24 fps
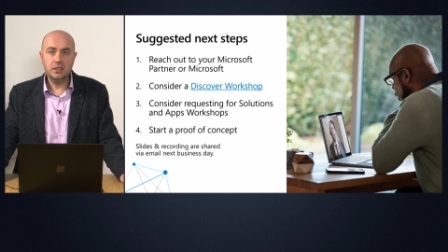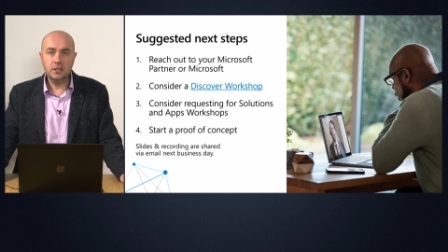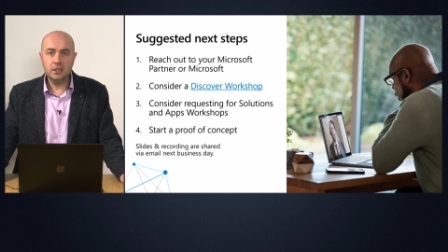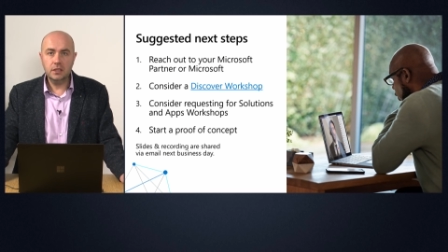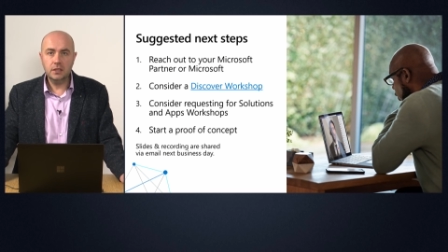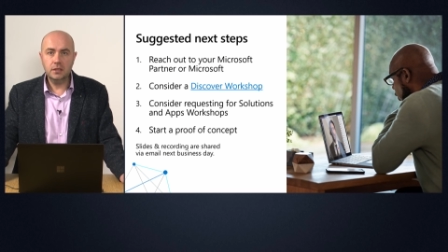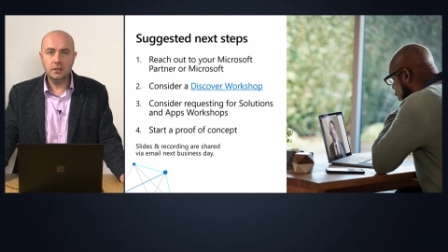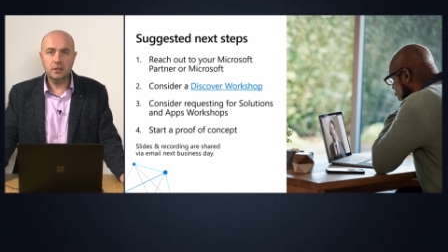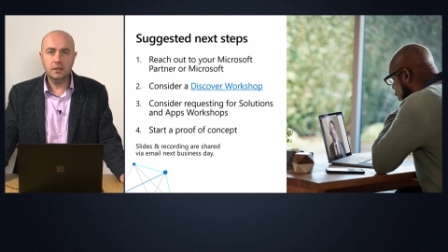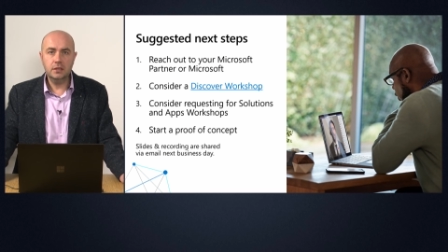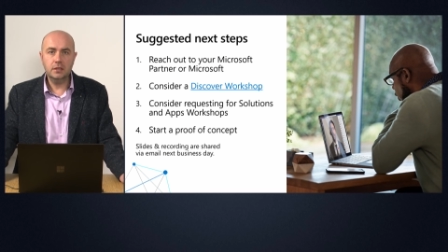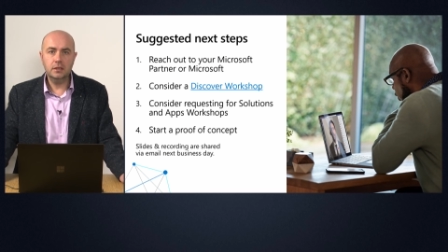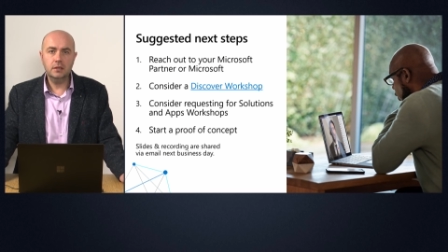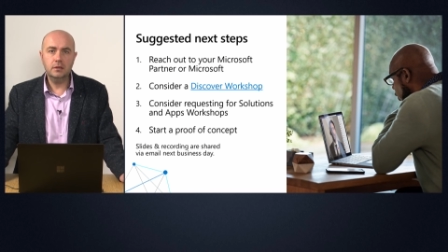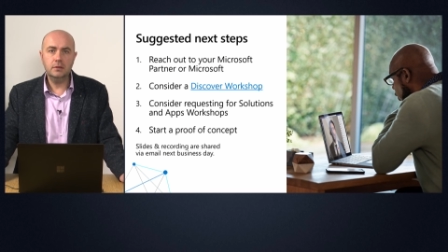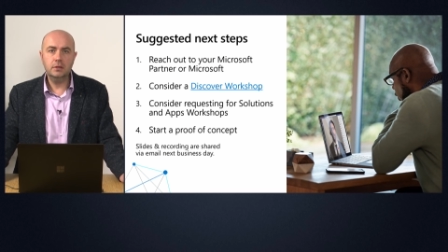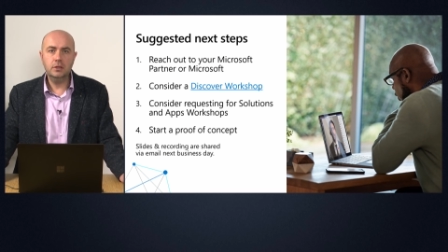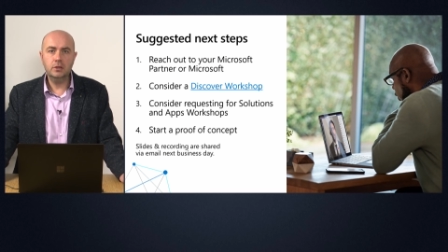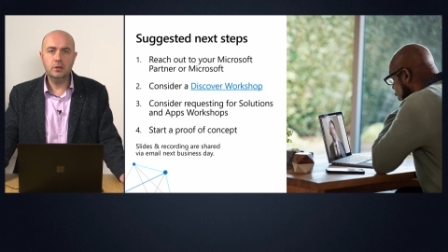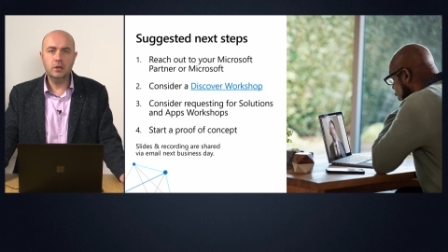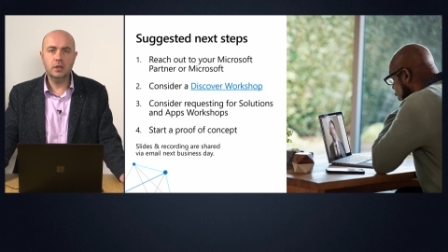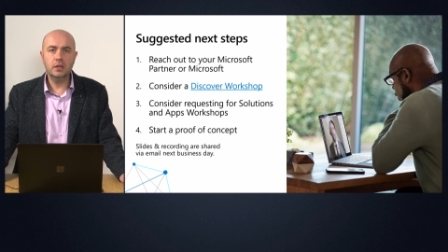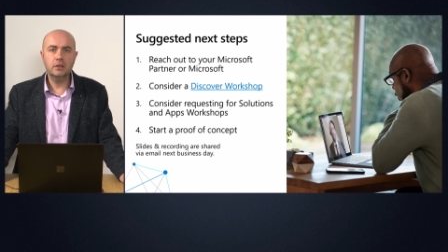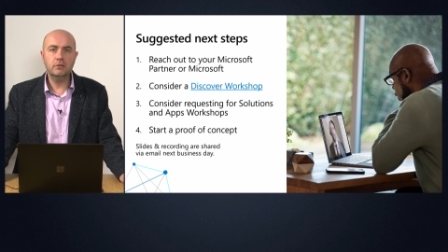You
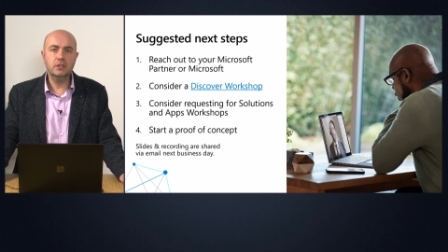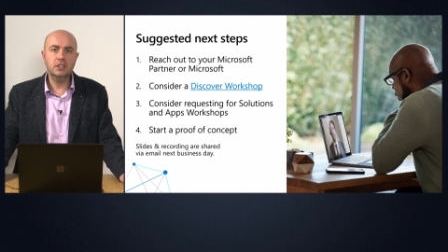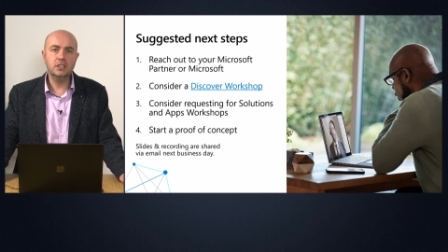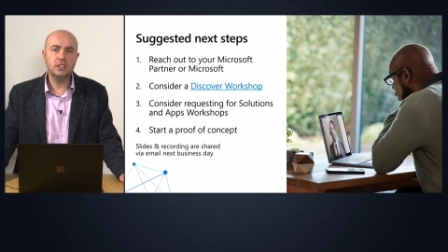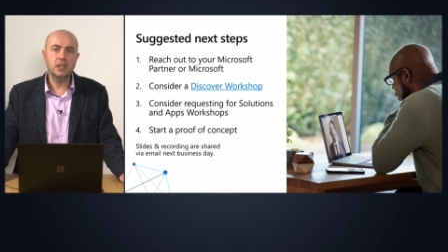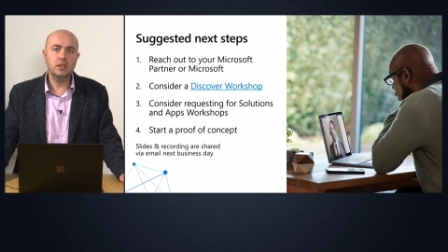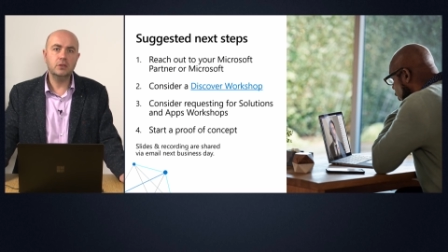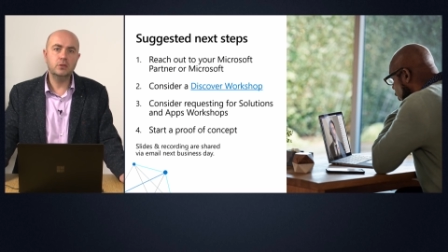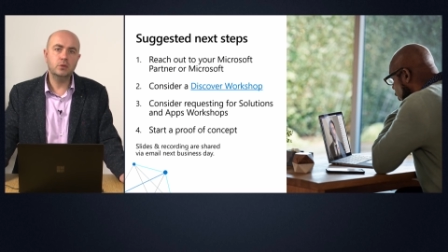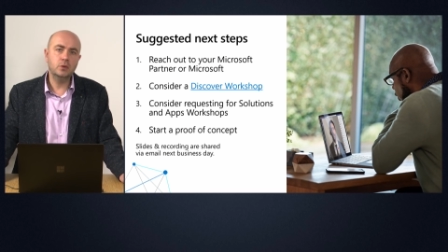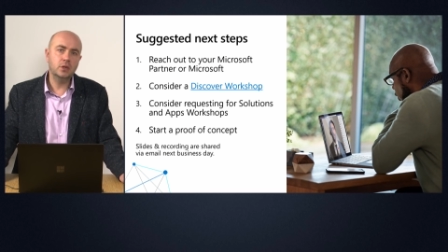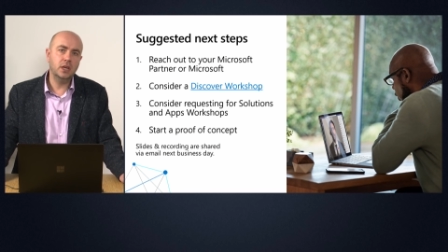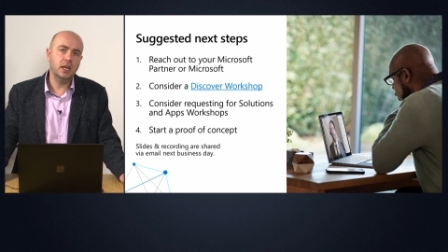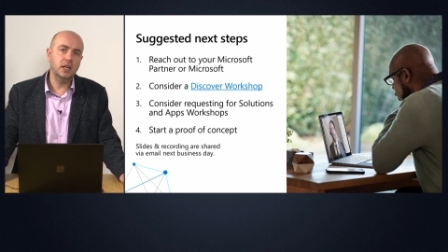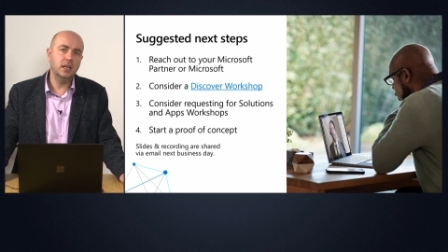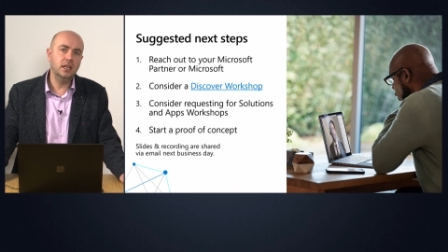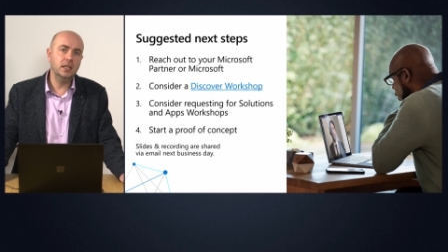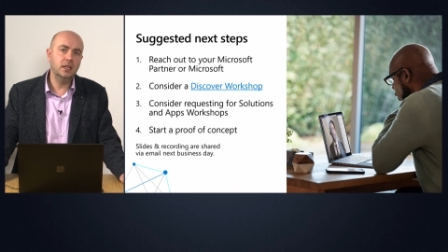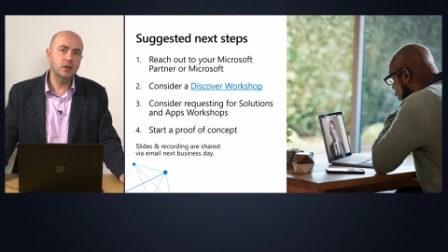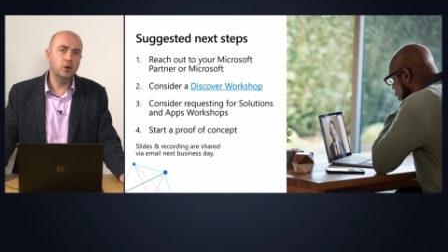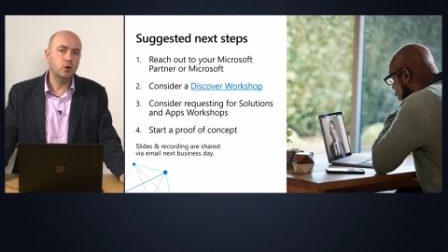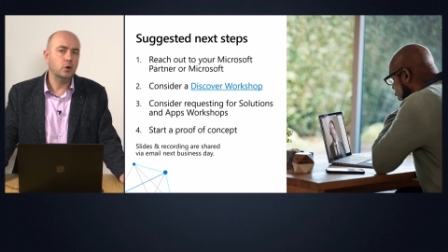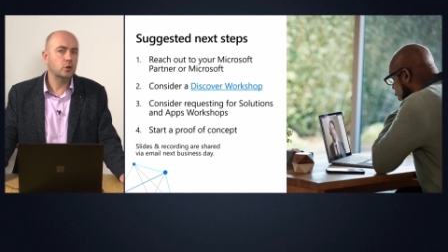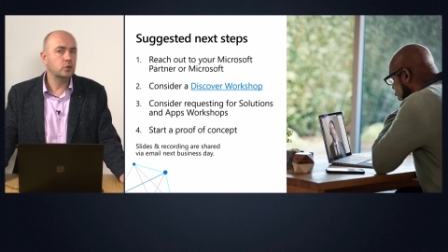can reach out to
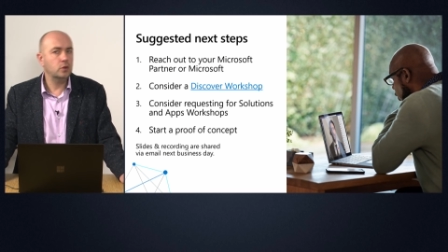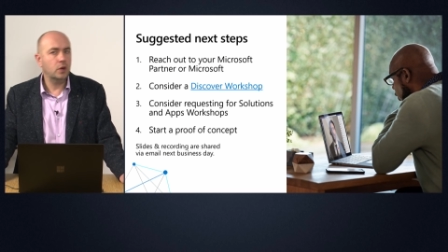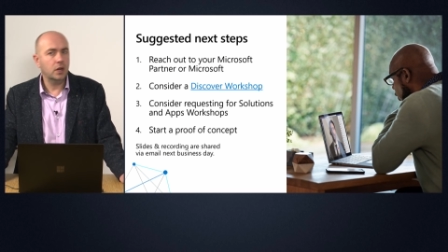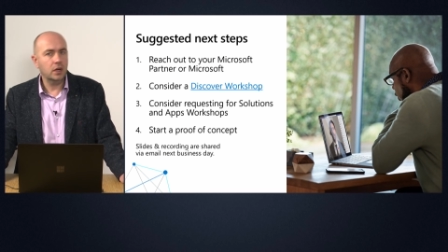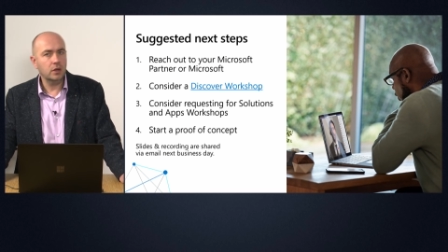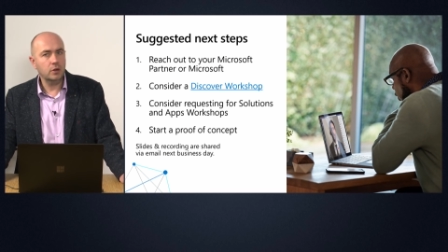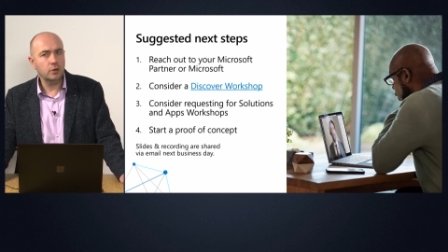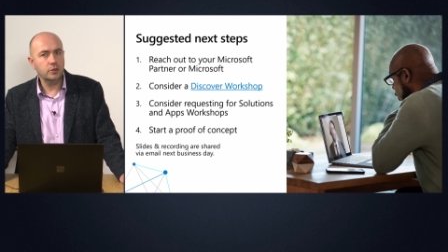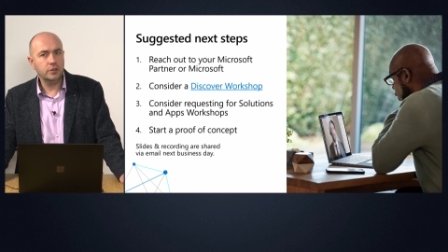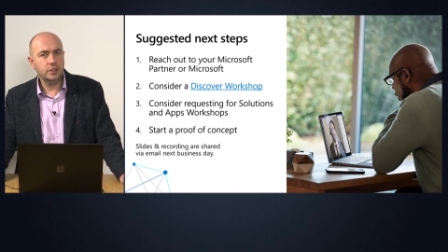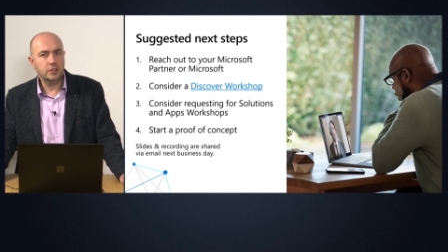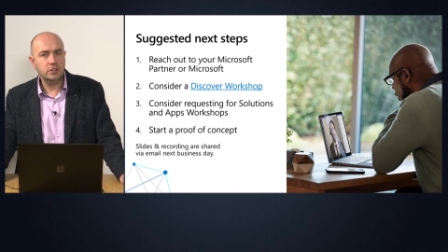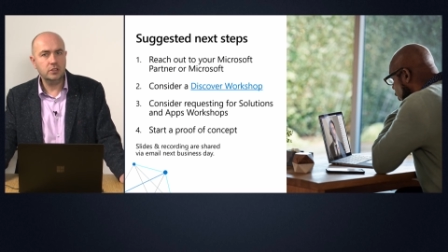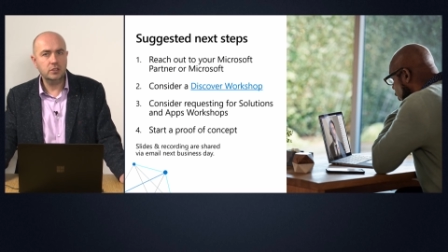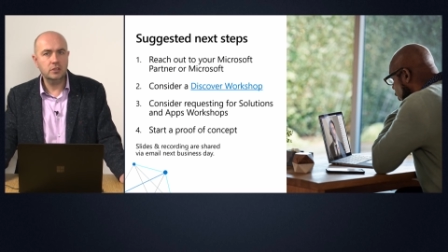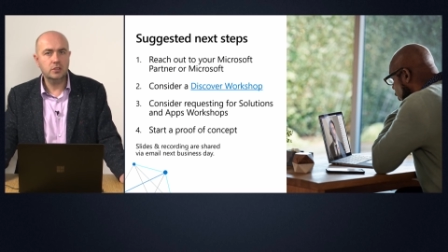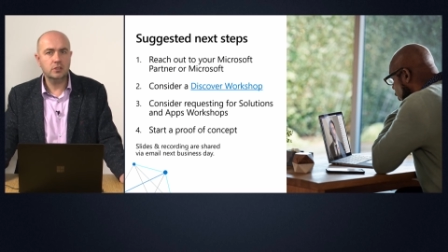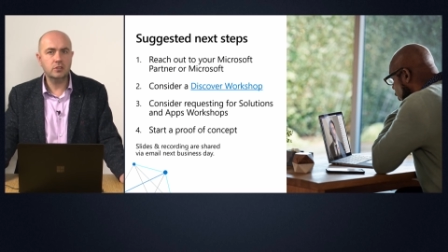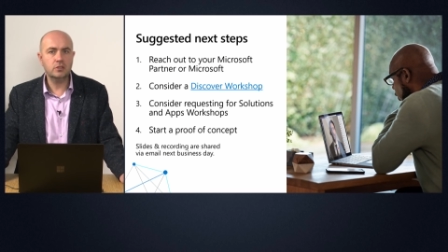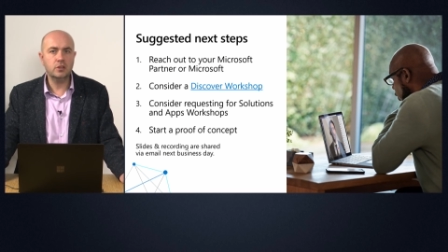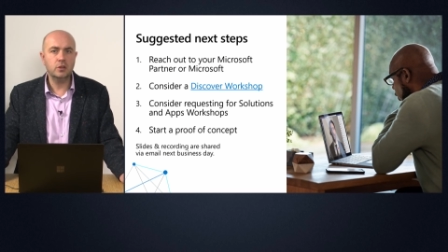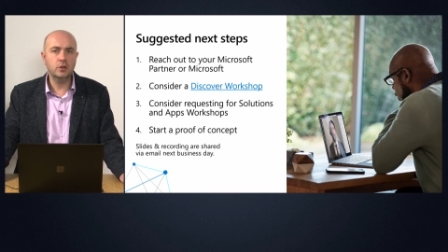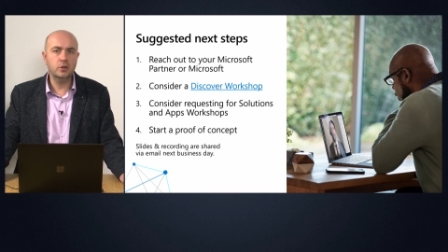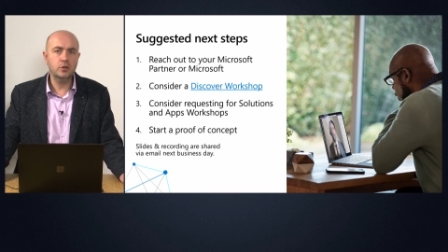Kelly or to Harold, as you
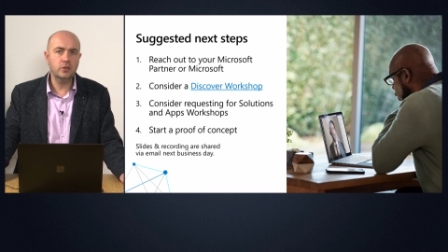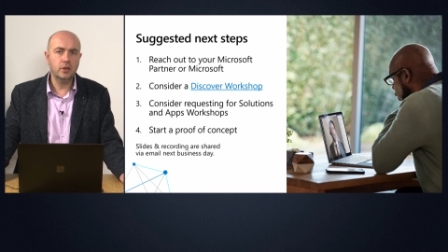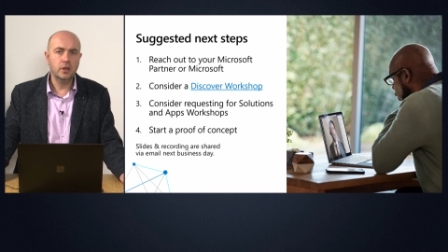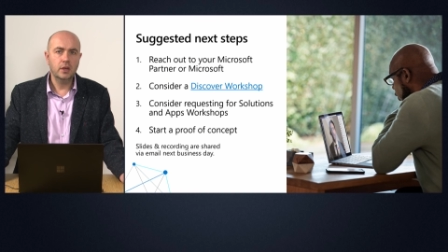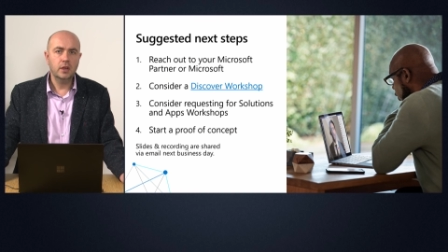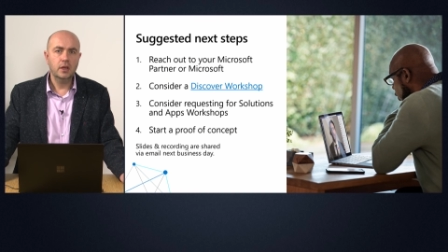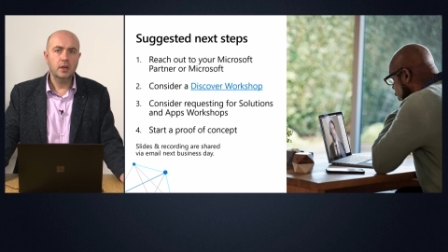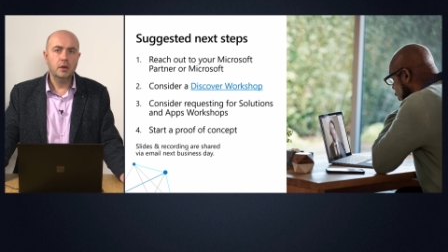just learned,